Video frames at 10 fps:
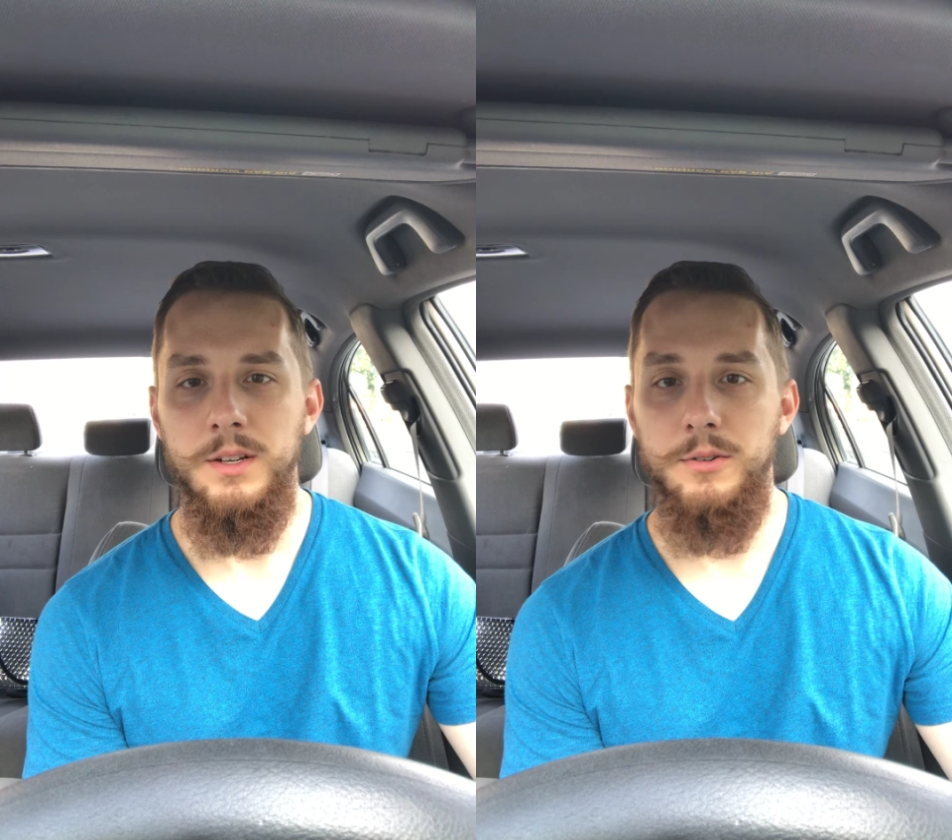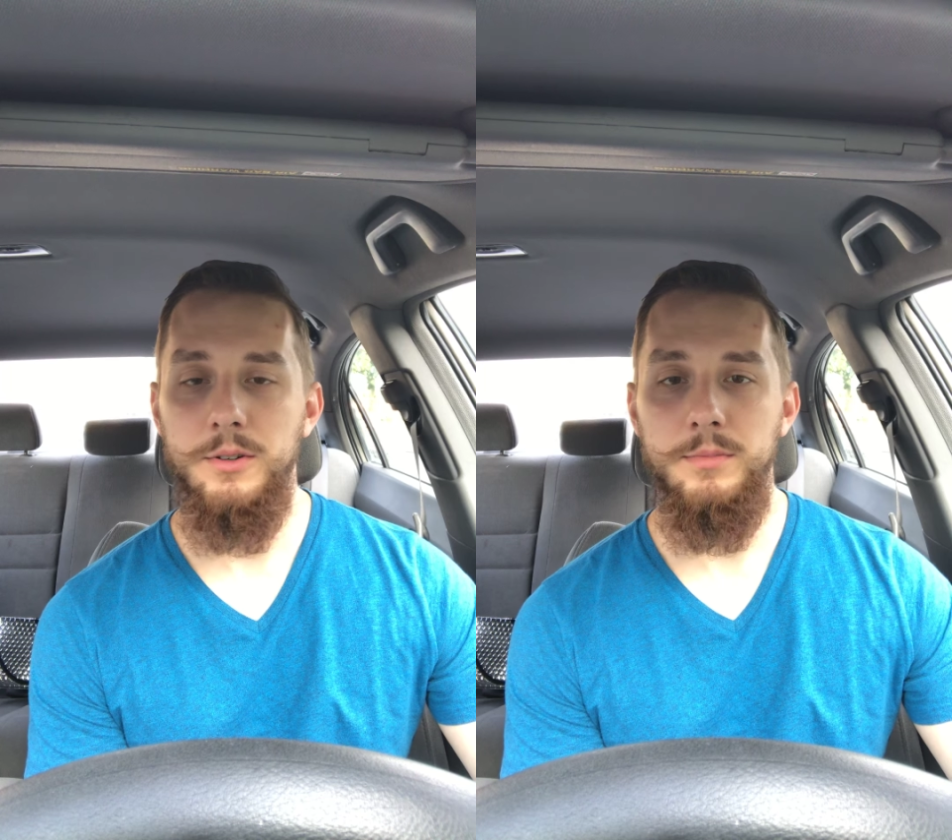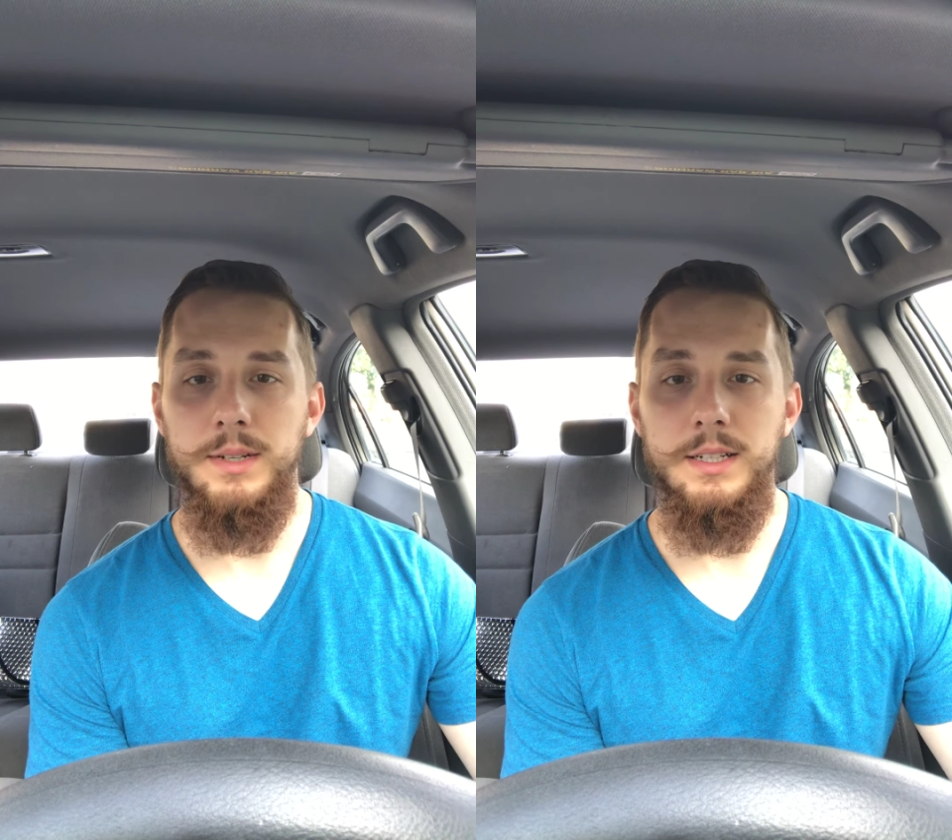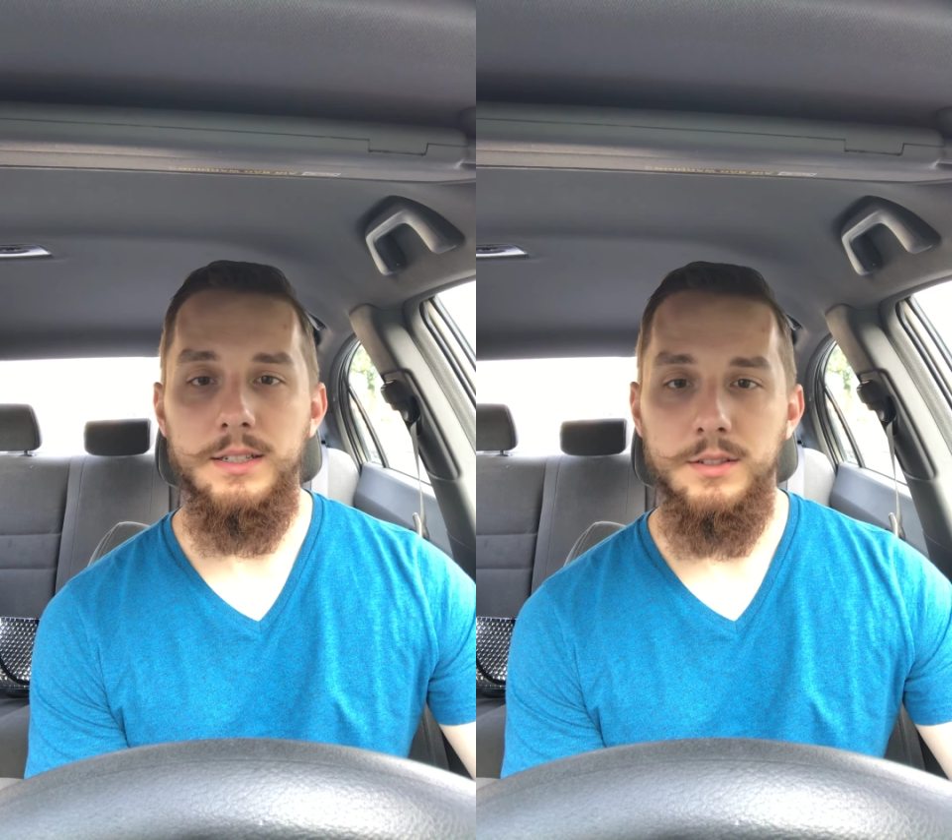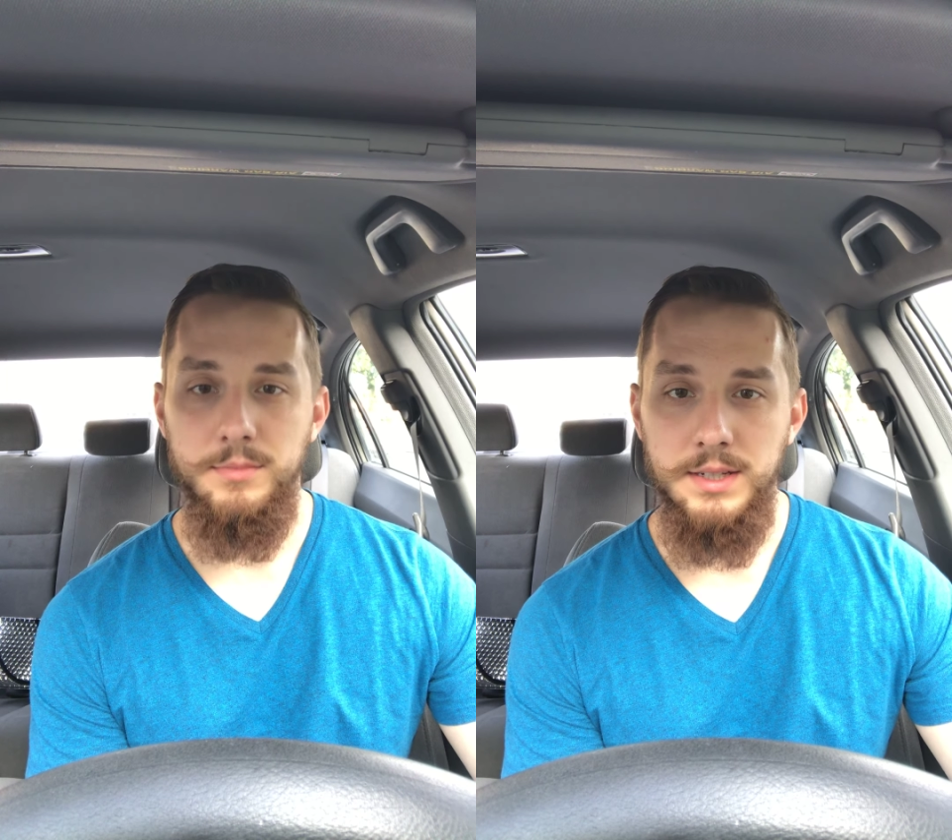or you were being
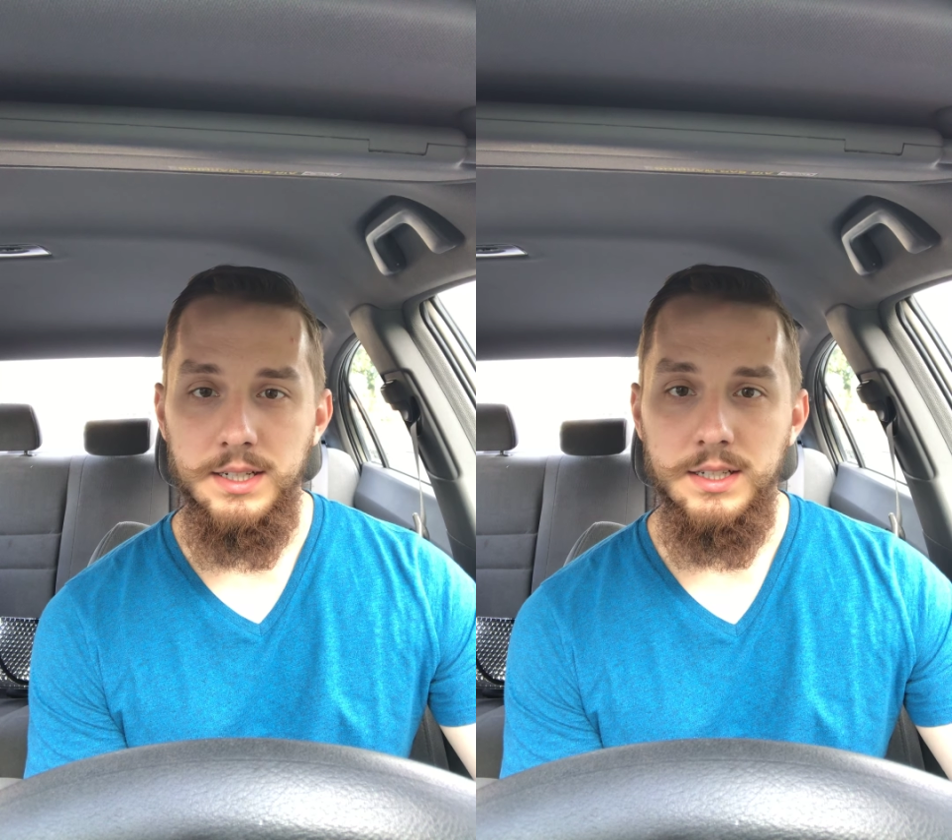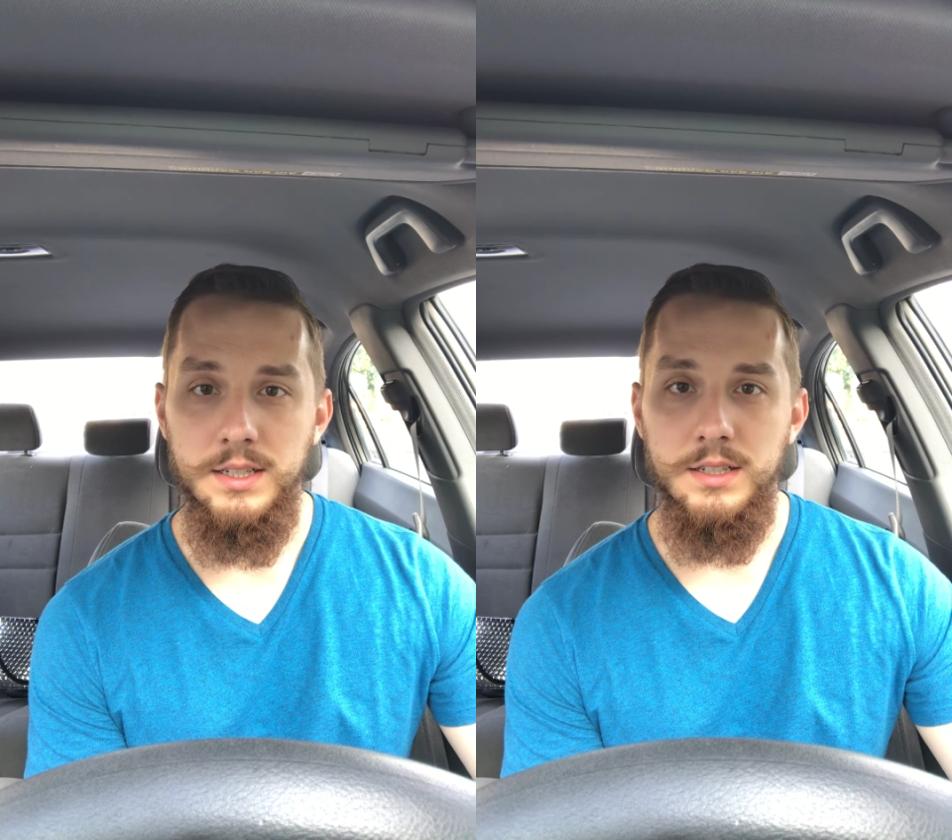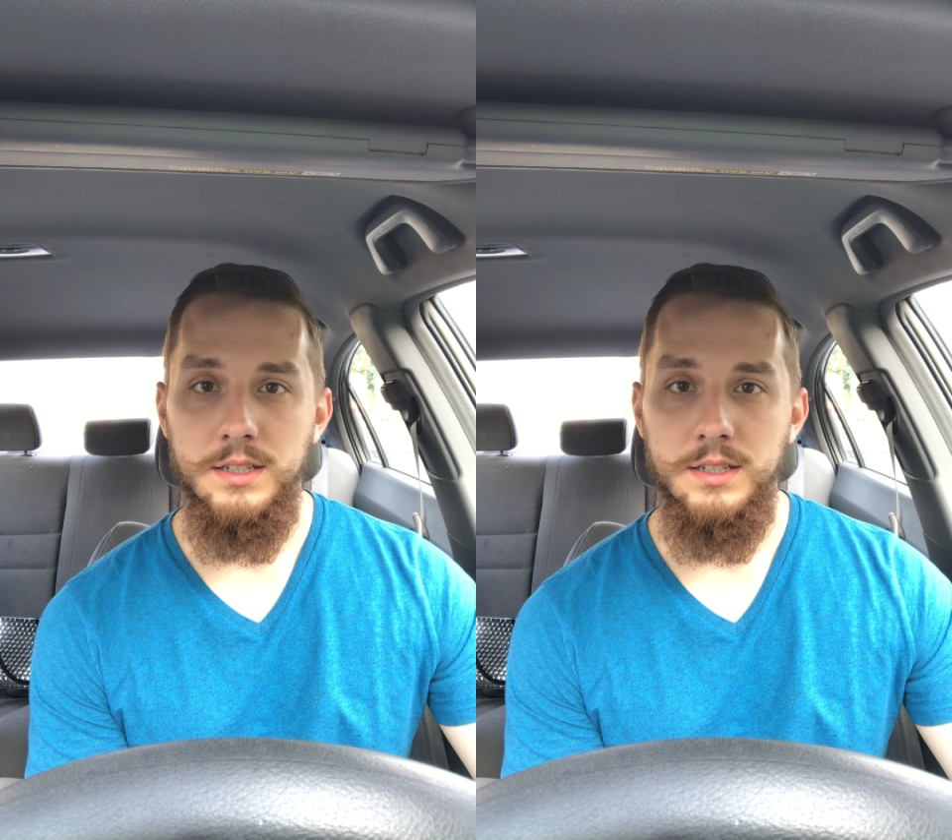disobedient